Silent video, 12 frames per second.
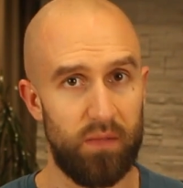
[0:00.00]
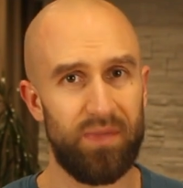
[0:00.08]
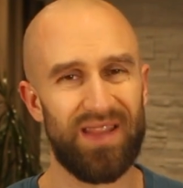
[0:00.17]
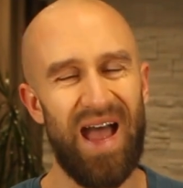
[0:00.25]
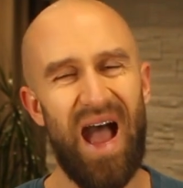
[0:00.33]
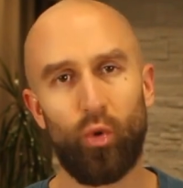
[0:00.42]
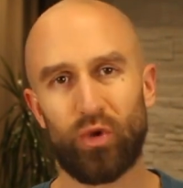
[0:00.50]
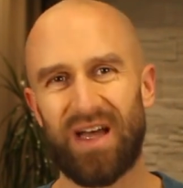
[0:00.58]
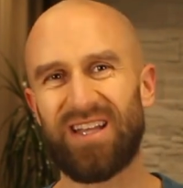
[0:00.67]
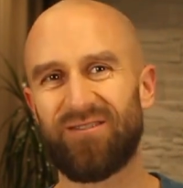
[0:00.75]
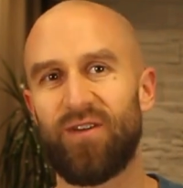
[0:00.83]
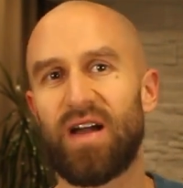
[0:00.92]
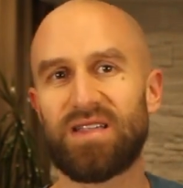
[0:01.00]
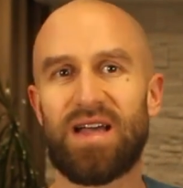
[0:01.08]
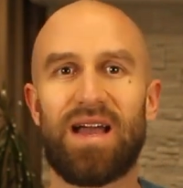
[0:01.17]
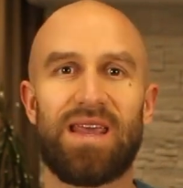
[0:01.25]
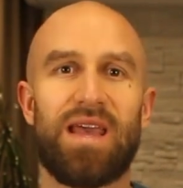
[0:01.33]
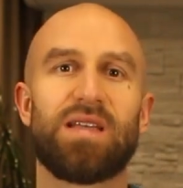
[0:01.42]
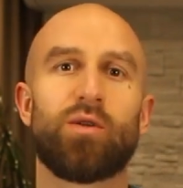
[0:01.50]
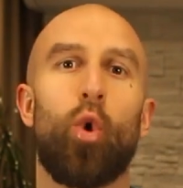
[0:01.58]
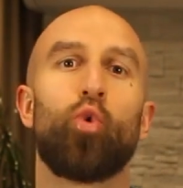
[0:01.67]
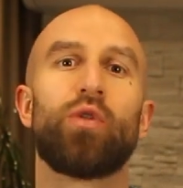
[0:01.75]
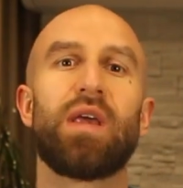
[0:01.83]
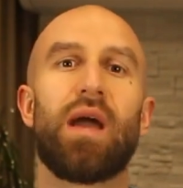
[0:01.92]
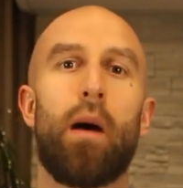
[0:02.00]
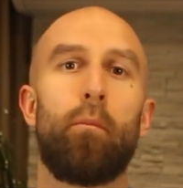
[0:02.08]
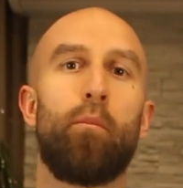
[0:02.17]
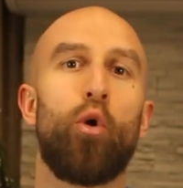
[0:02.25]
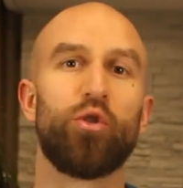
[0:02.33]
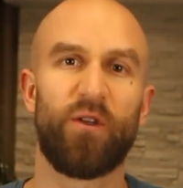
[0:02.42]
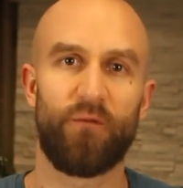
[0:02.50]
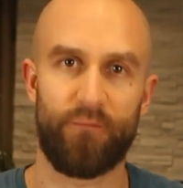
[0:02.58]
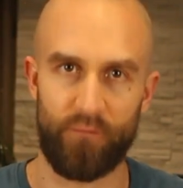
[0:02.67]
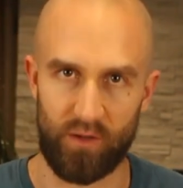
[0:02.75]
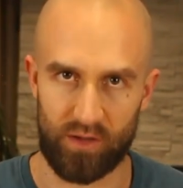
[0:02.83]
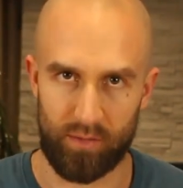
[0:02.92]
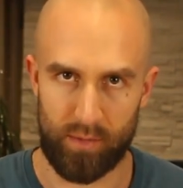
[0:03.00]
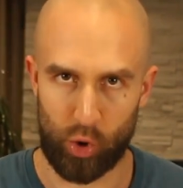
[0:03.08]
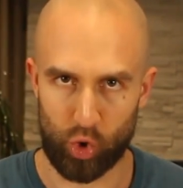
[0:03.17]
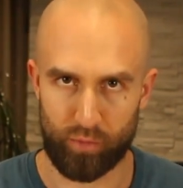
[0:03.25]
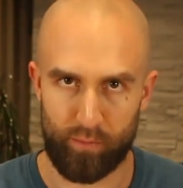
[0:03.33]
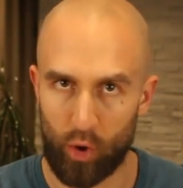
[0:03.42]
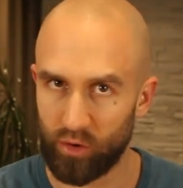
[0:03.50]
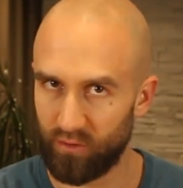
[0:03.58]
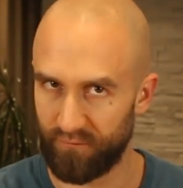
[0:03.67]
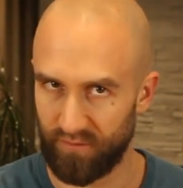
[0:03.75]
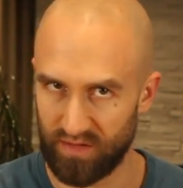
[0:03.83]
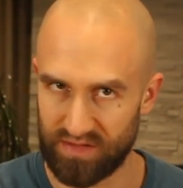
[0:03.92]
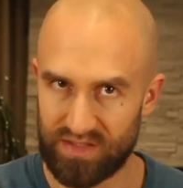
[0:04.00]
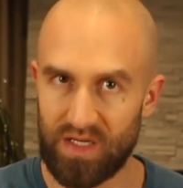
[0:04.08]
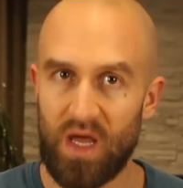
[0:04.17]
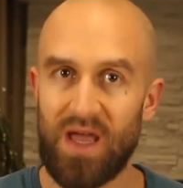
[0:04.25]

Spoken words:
but I would advise against holding a bond fund because bond funds